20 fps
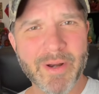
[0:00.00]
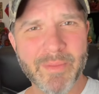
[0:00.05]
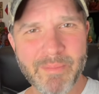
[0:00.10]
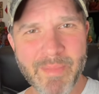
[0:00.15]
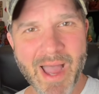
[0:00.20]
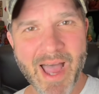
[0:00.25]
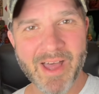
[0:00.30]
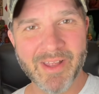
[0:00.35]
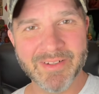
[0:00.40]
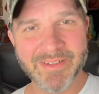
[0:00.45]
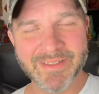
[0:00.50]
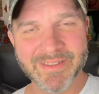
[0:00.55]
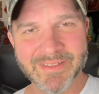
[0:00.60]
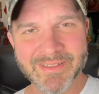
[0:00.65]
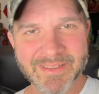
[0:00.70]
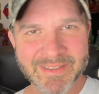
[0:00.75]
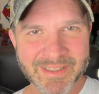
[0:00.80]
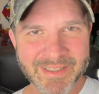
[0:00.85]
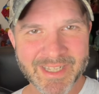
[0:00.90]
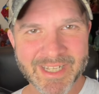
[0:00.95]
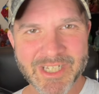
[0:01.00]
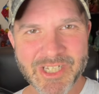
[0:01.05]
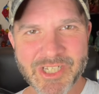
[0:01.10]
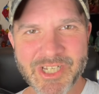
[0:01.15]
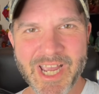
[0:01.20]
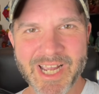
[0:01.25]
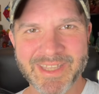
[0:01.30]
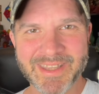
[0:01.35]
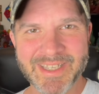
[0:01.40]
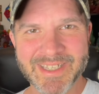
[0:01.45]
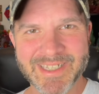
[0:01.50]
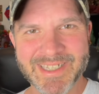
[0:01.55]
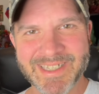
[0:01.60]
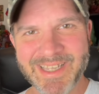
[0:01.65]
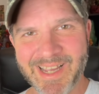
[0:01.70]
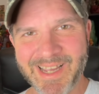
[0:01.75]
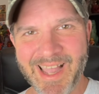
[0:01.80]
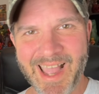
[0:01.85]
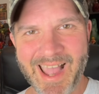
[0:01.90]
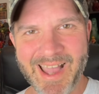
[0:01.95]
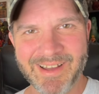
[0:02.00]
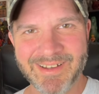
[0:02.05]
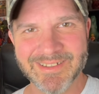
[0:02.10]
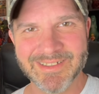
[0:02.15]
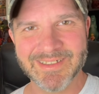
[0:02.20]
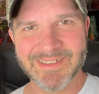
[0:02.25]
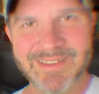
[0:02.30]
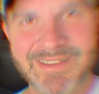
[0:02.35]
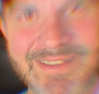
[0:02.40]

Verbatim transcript: a Mountain. Let's check this sucker out.